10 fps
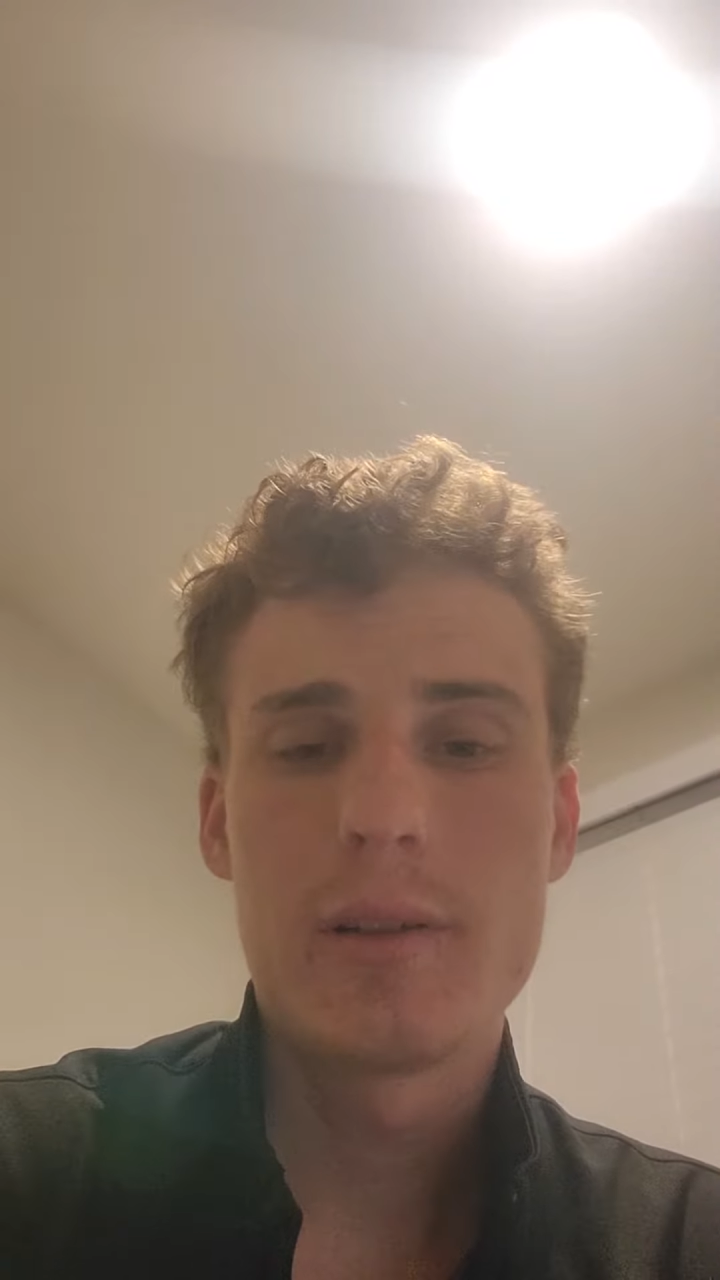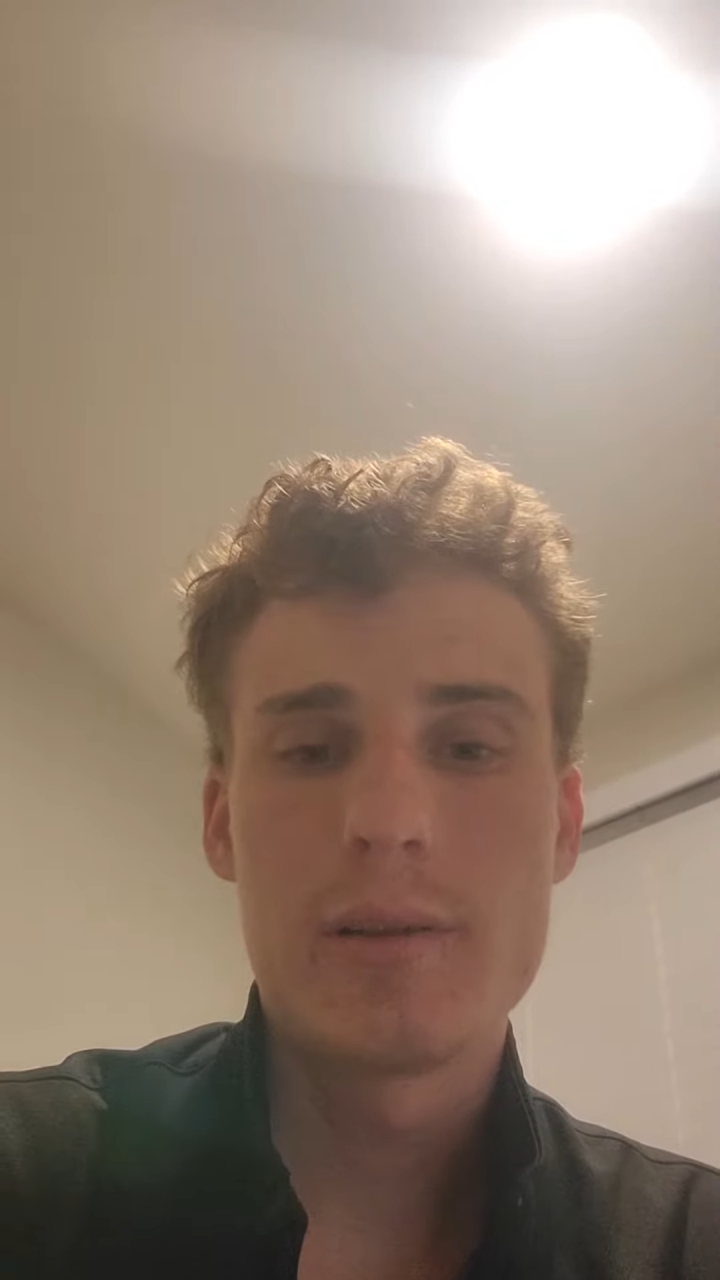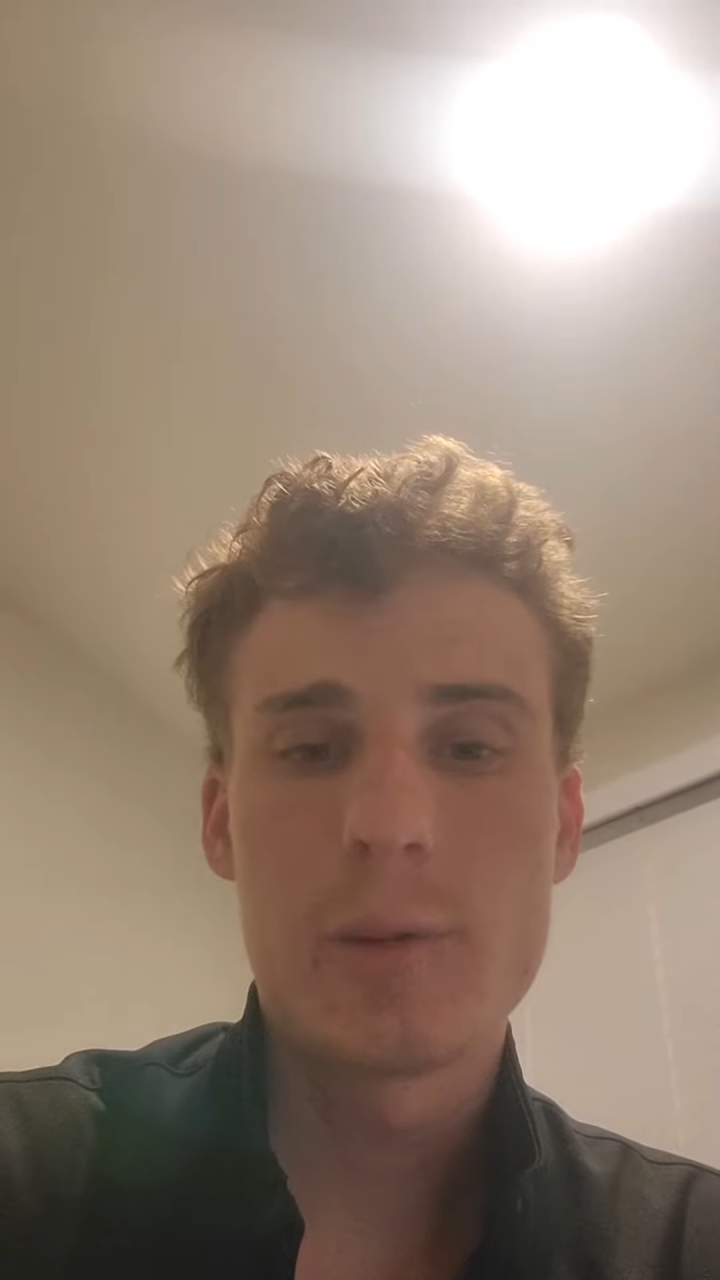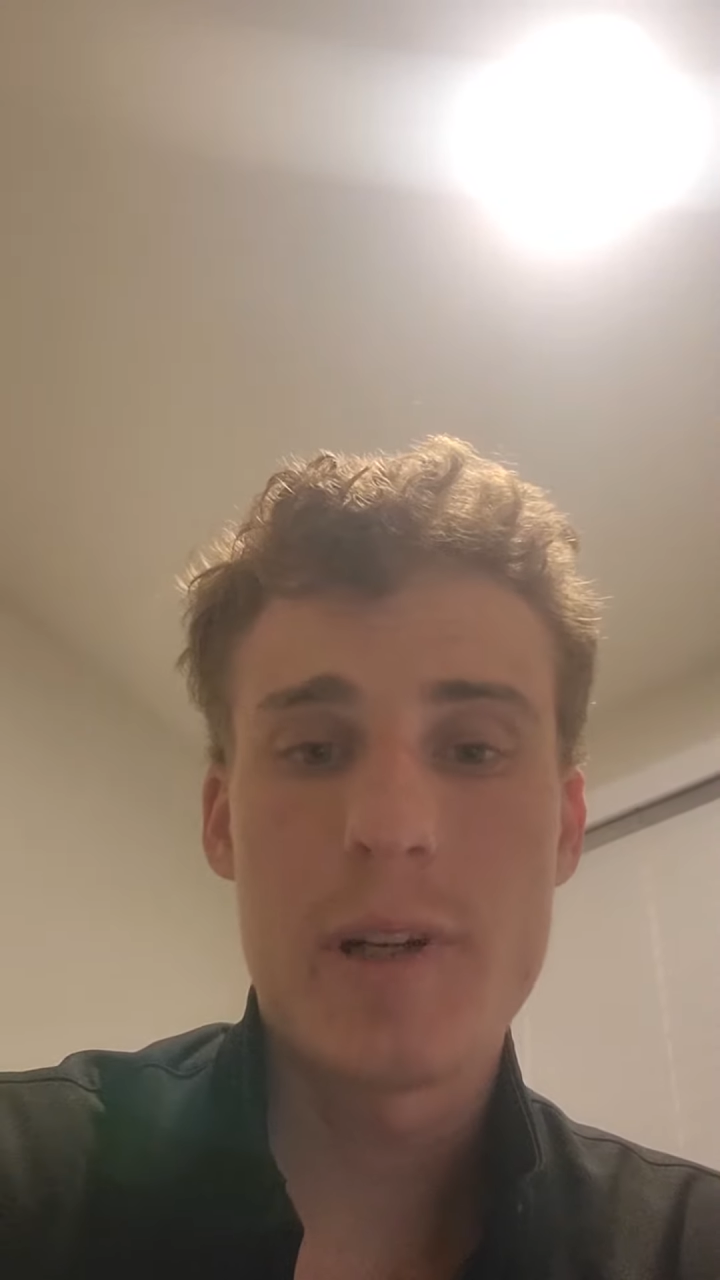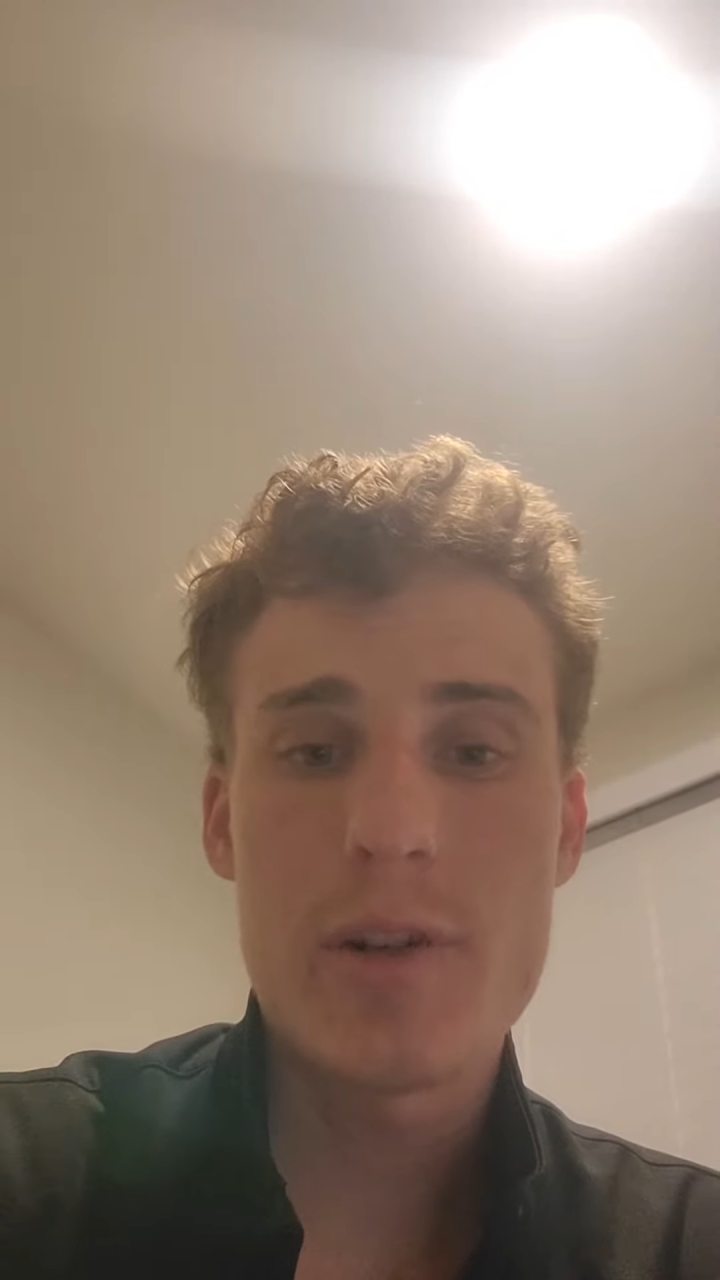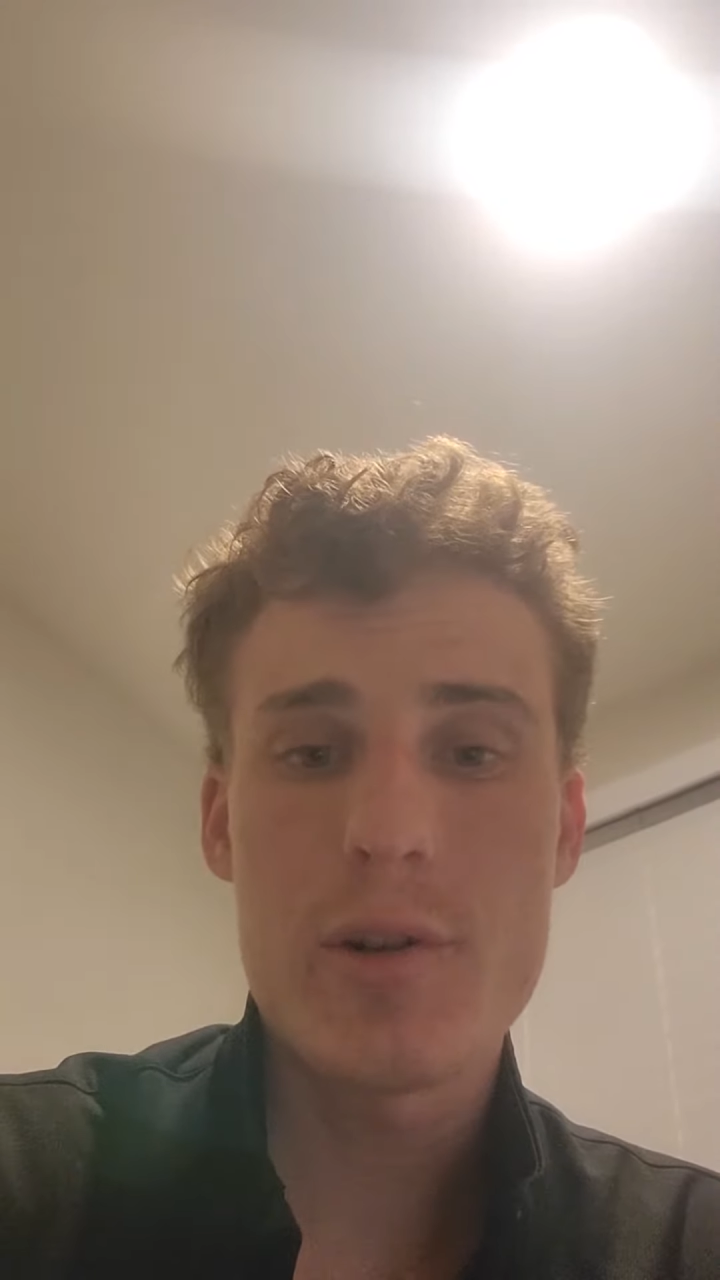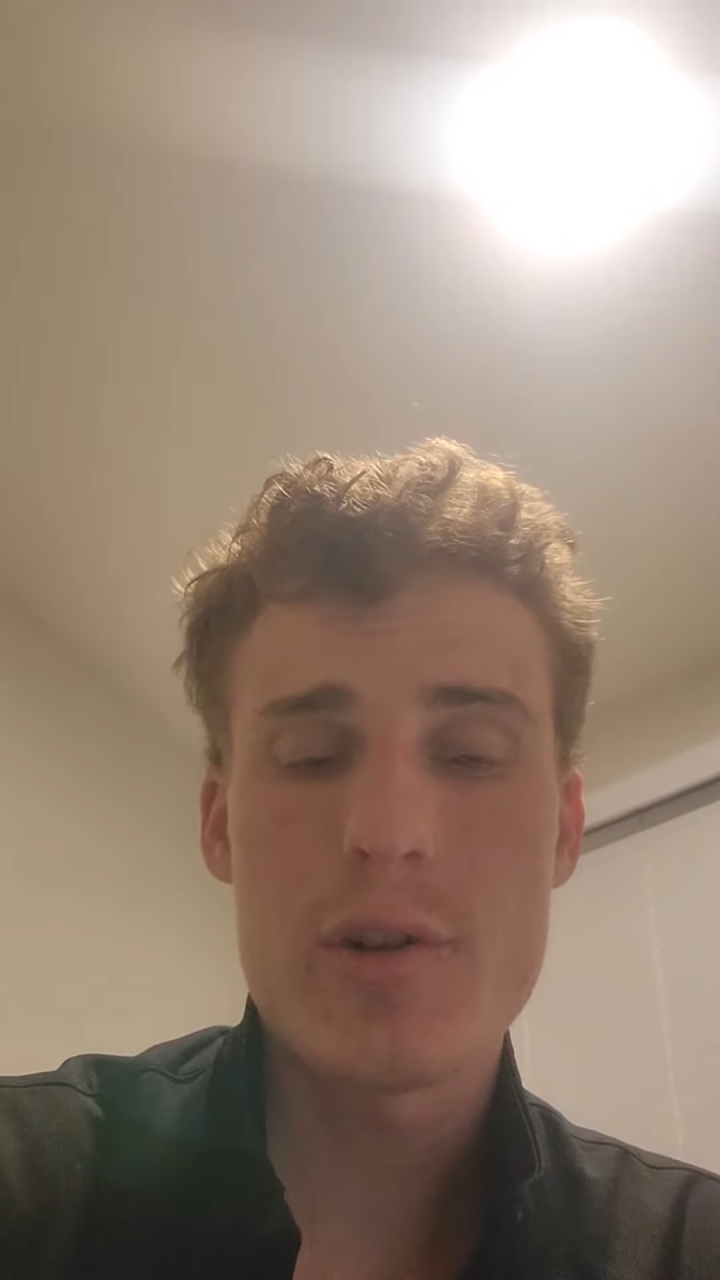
Spencer